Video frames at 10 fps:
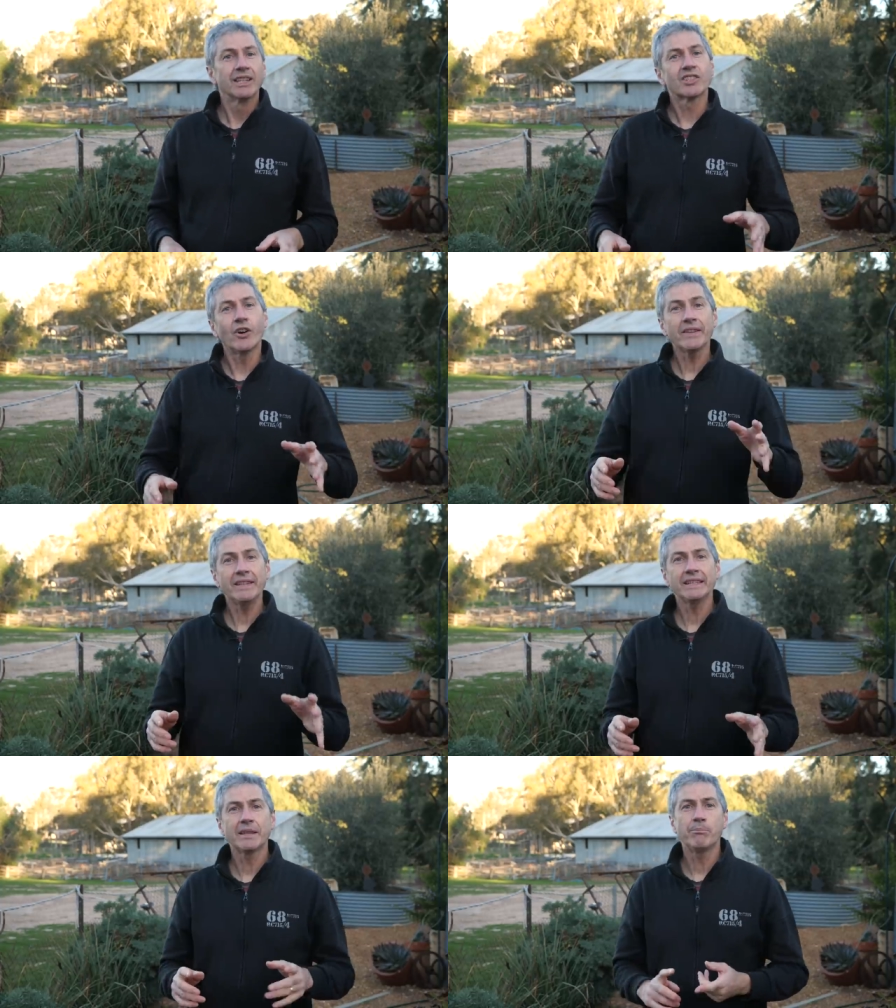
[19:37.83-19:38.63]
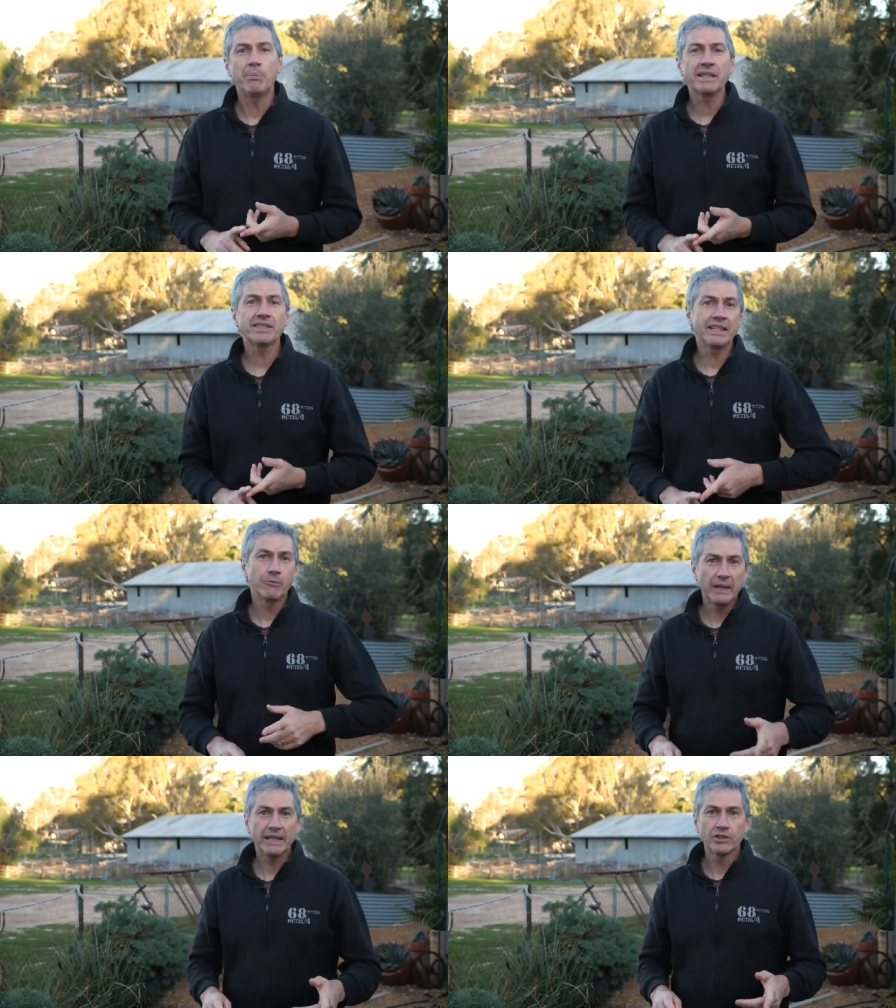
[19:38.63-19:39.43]
So I think the best
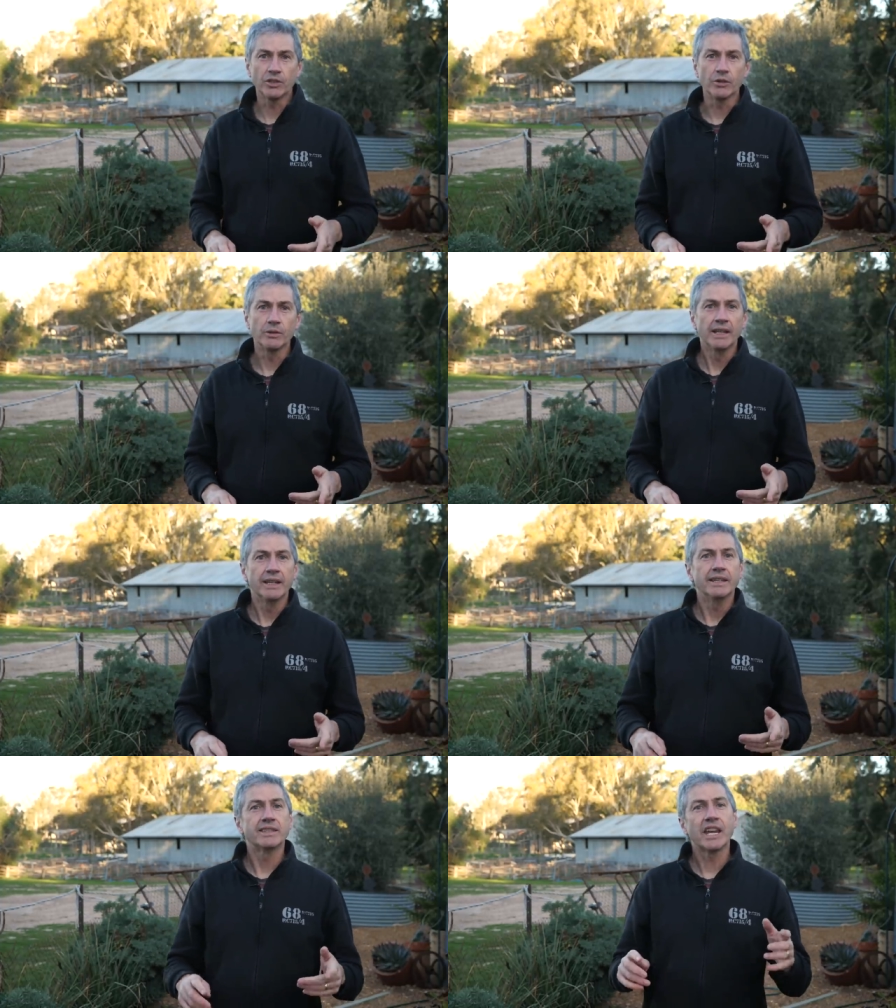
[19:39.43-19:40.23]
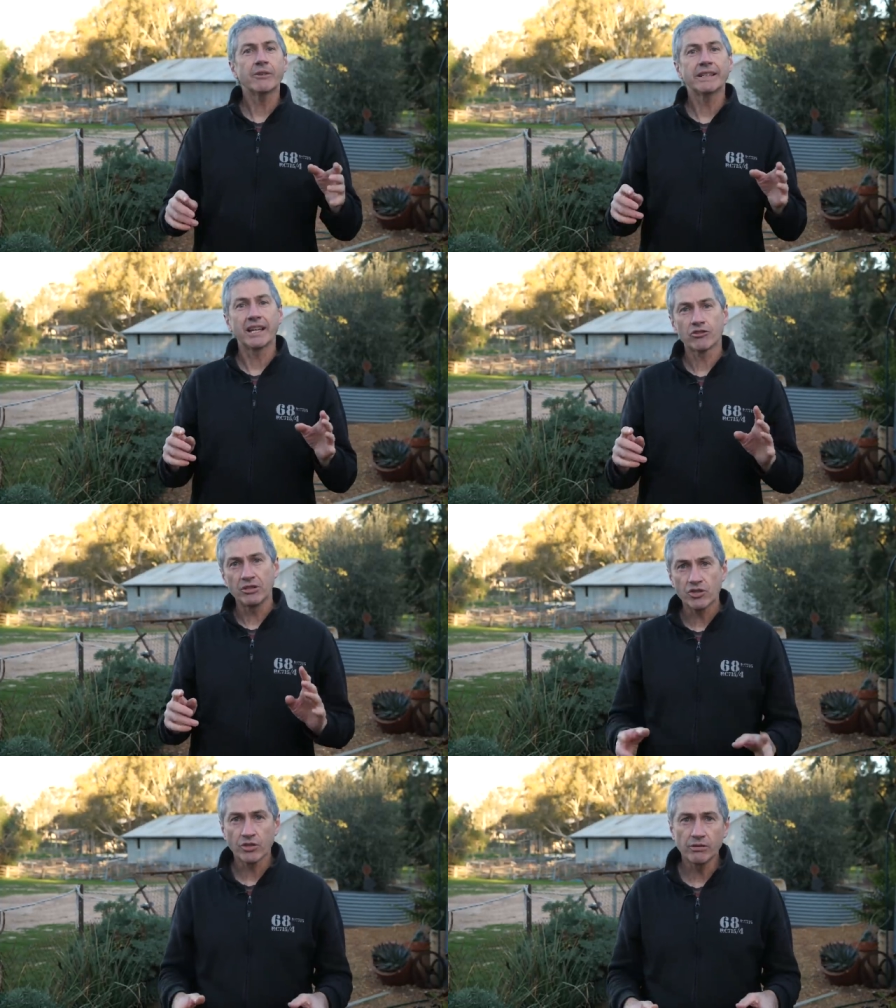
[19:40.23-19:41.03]
thing we can do is go and
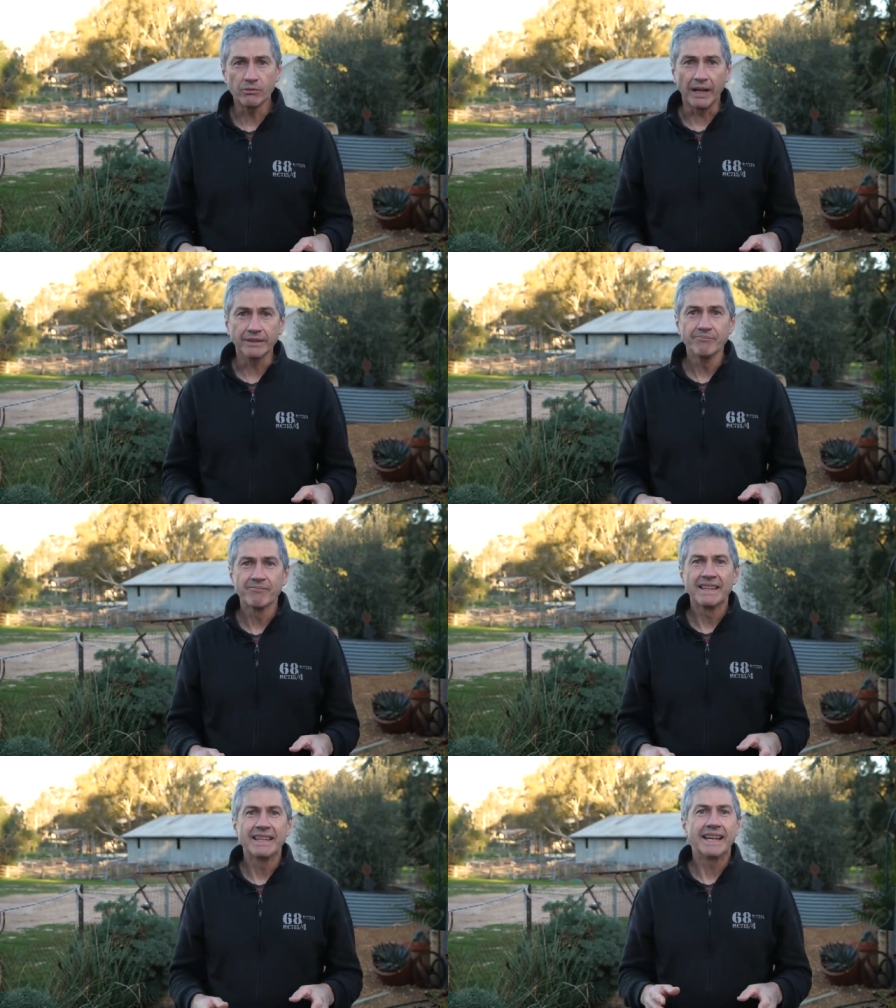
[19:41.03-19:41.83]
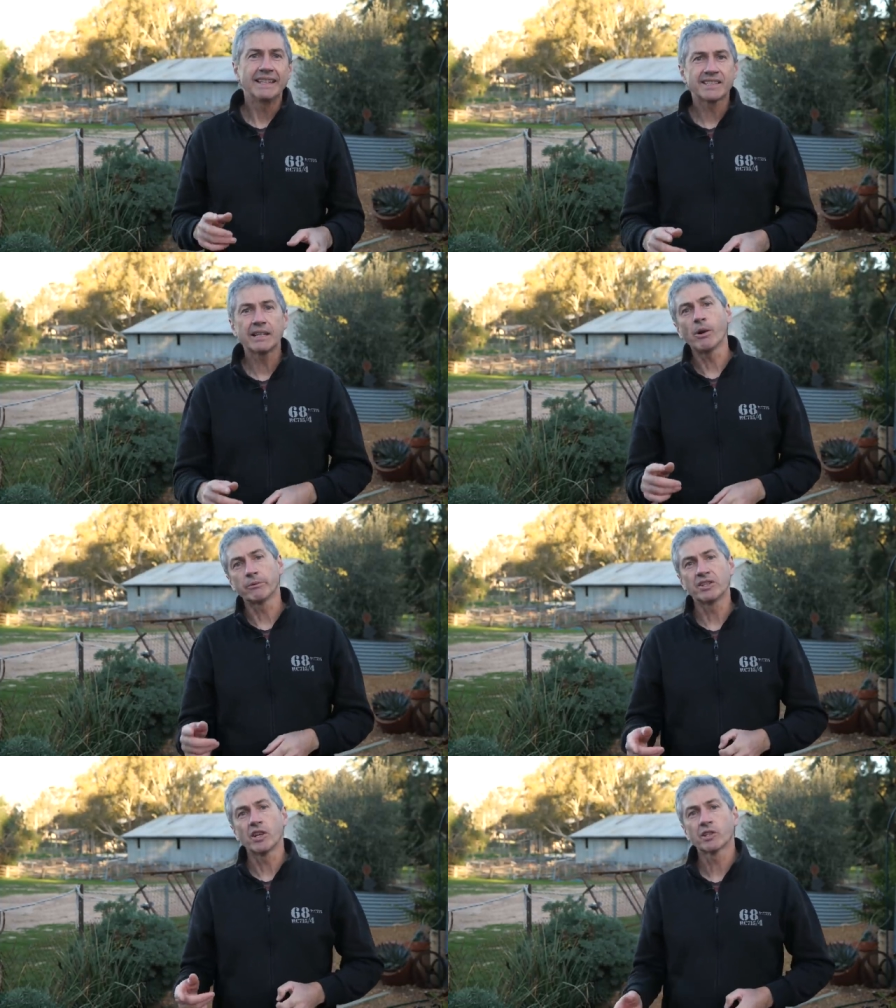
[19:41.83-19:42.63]
actually shoot one and see what
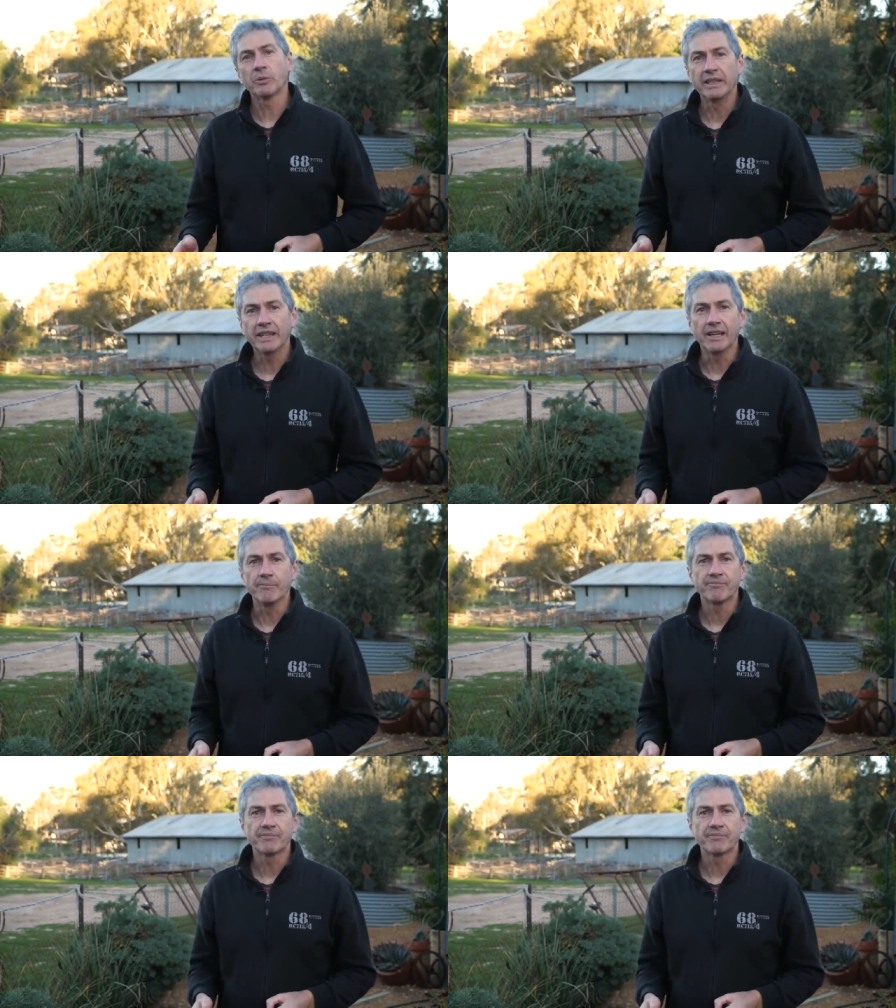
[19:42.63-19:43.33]
results we can get.